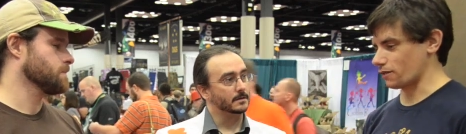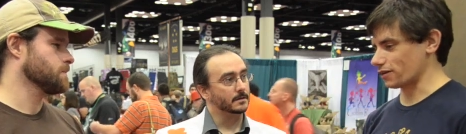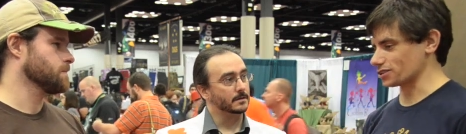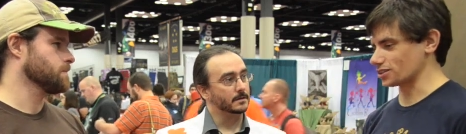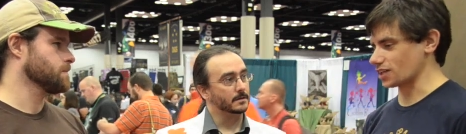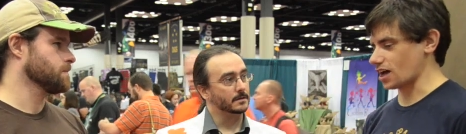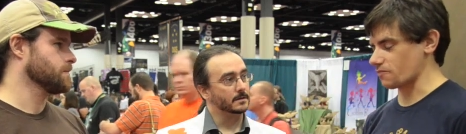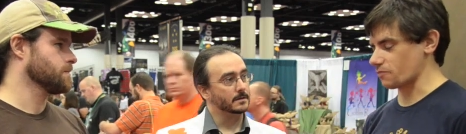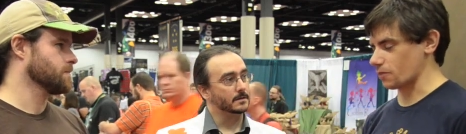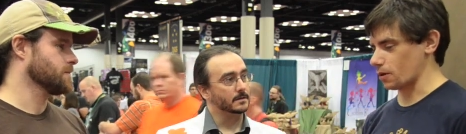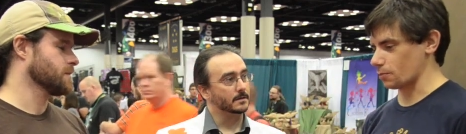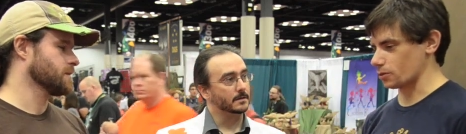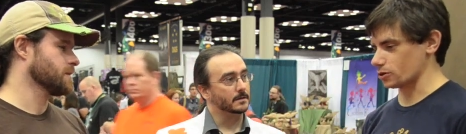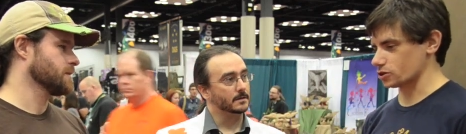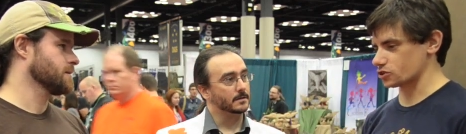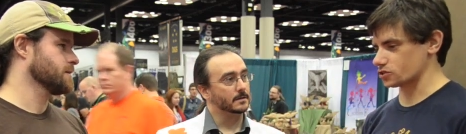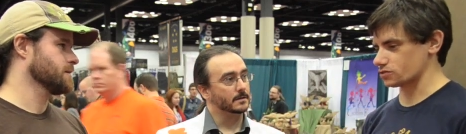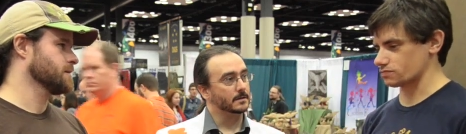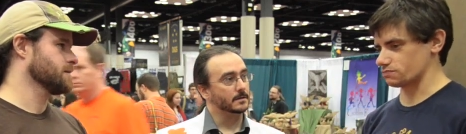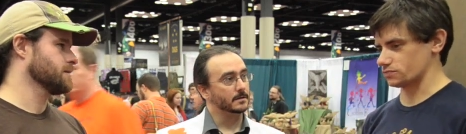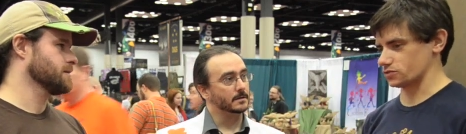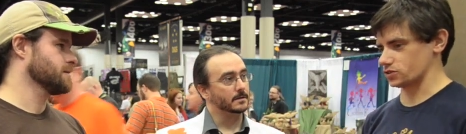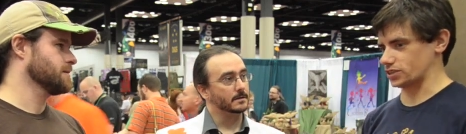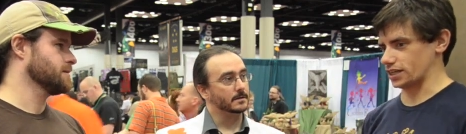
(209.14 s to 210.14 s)
Speaker 1: staff members
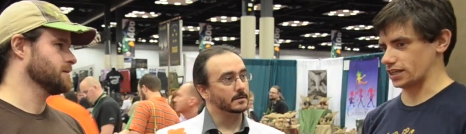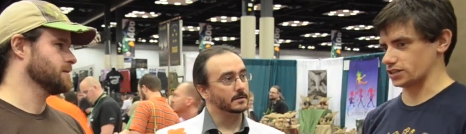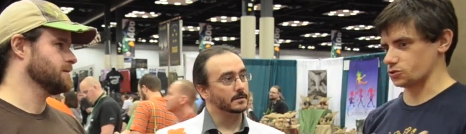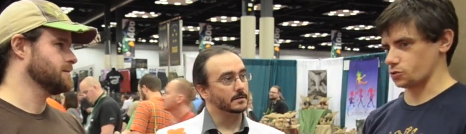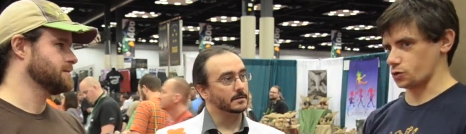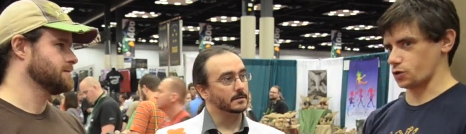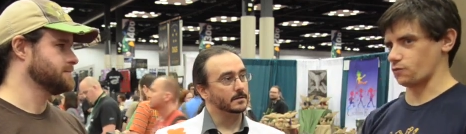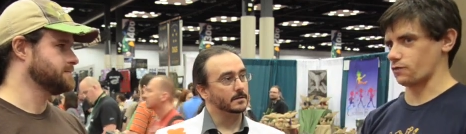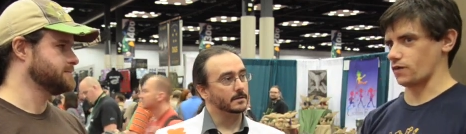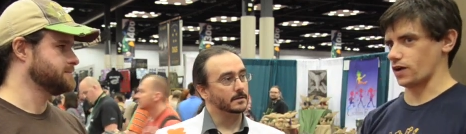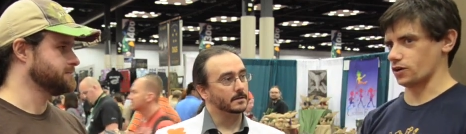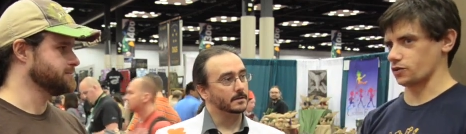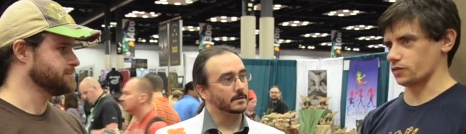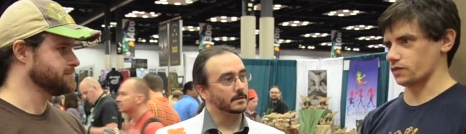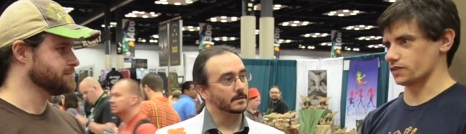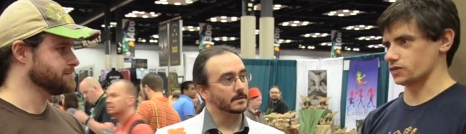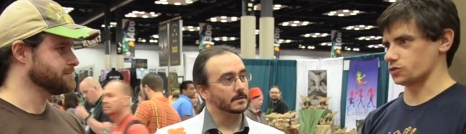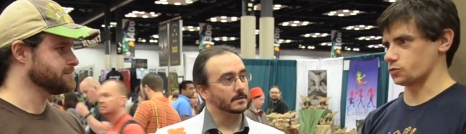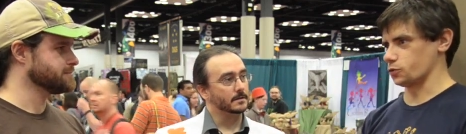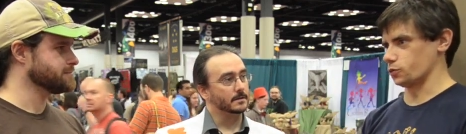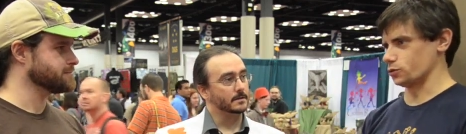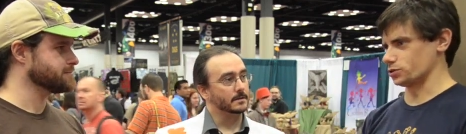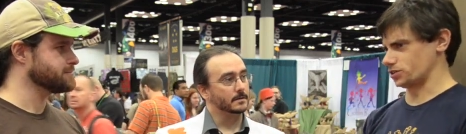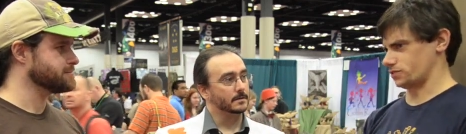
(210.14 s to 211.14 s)
said to their friend who
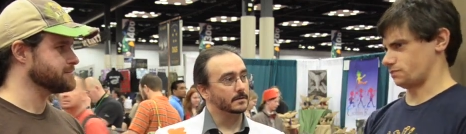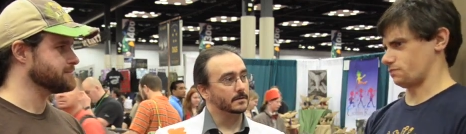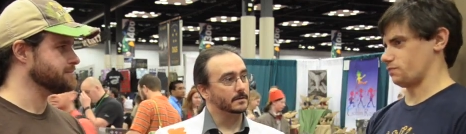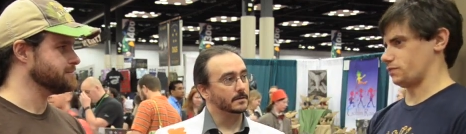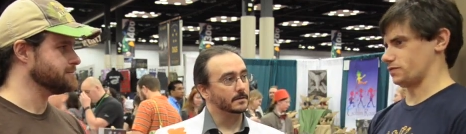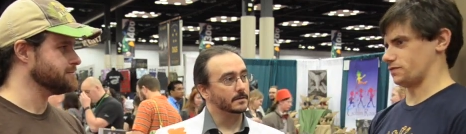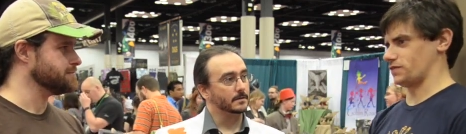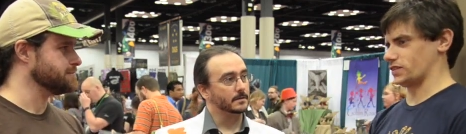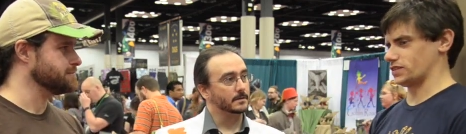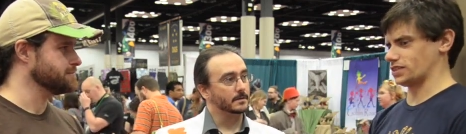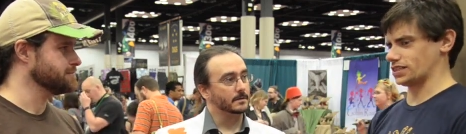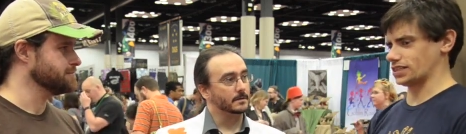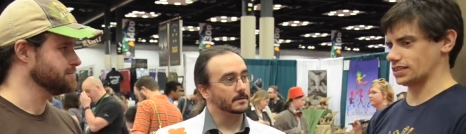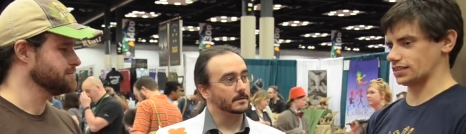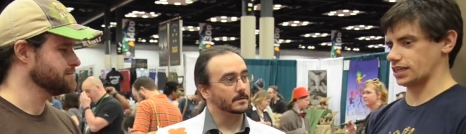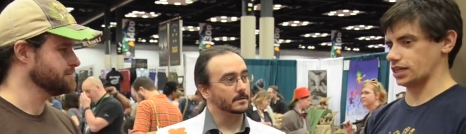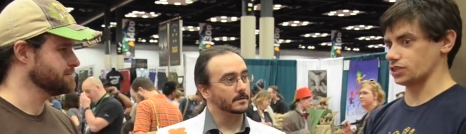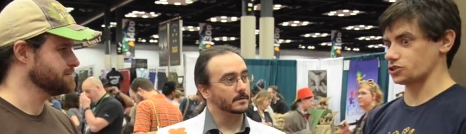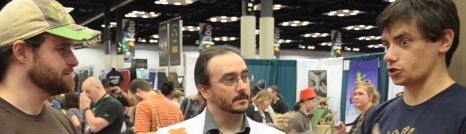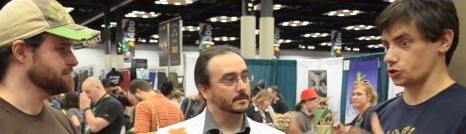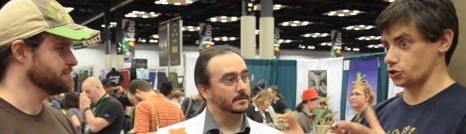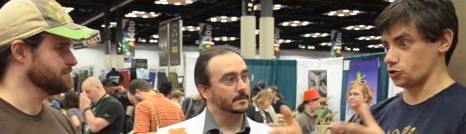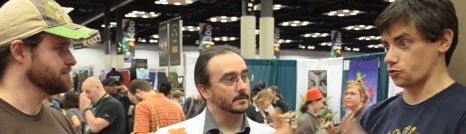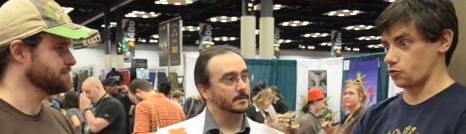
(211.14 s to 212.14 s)
was visiting the
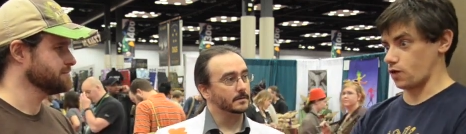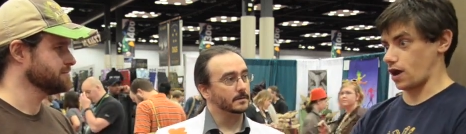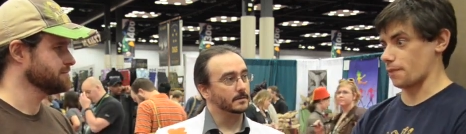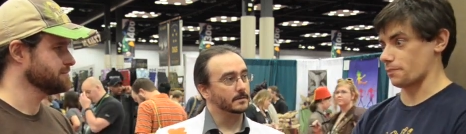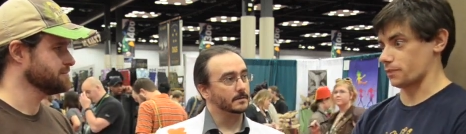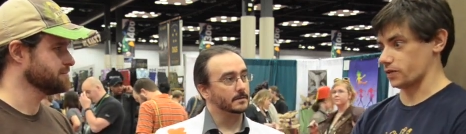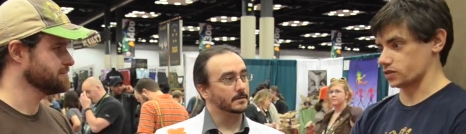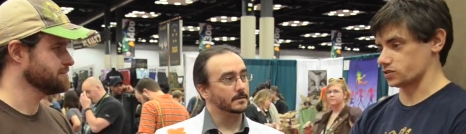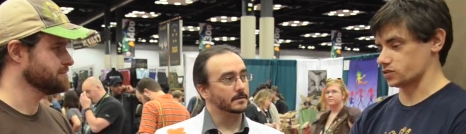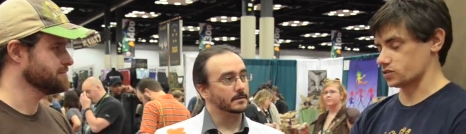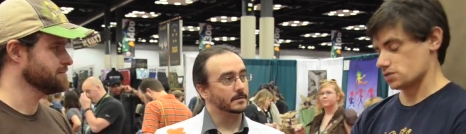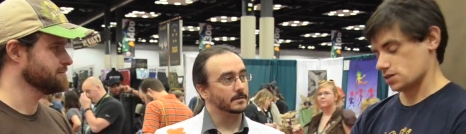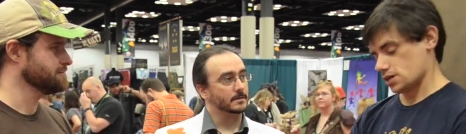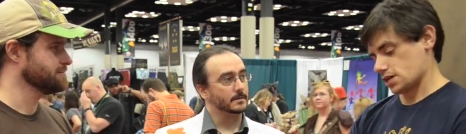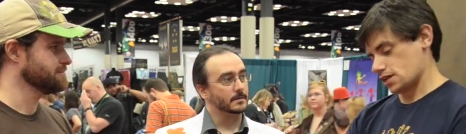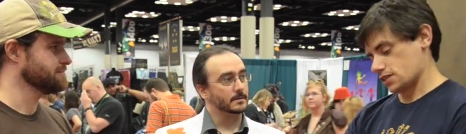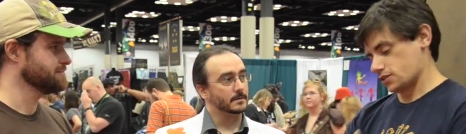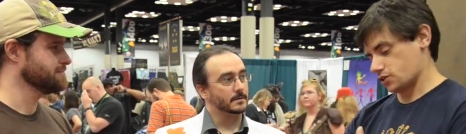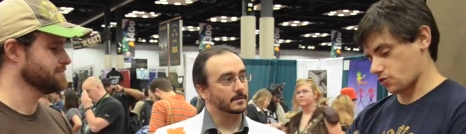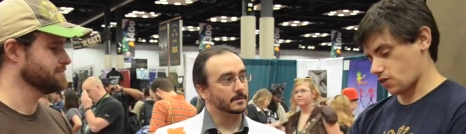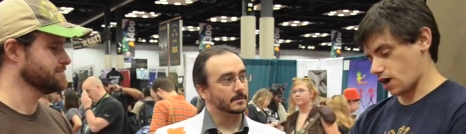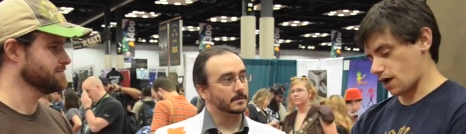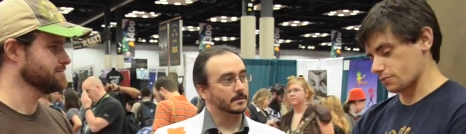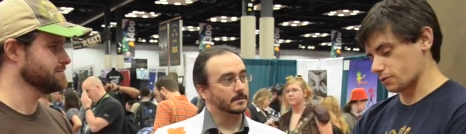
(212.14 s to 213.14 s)
States, can you grab this?
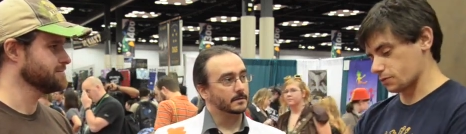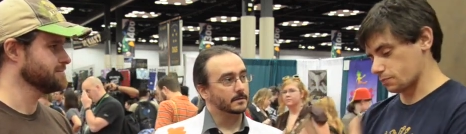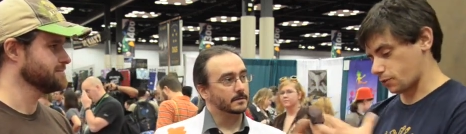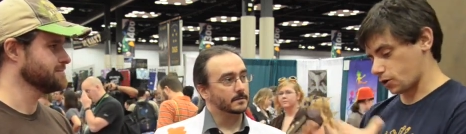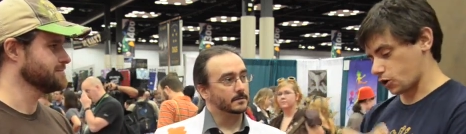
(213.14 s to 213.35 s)
They grabbed it,